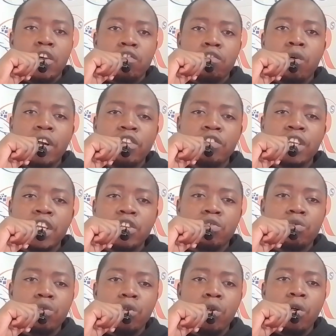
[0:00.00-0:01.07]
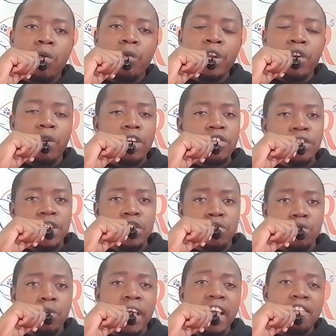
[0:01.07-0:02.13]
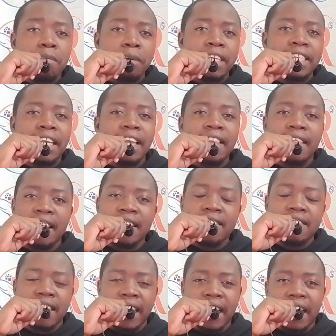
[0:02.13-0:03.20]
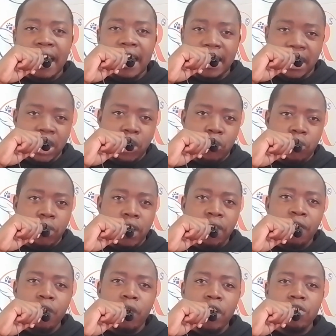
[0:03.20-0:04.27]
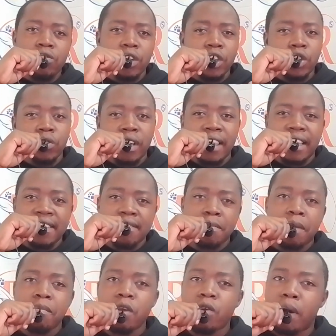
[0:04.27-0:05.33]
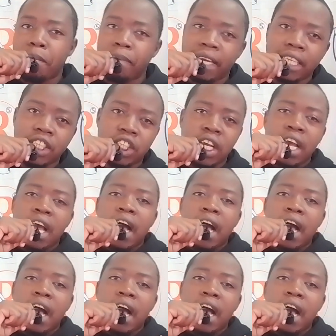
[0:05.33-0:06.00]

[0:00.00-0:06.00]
So what you need to know, what you need to do, especially things like TikTok, if you want to ensure that maybe your page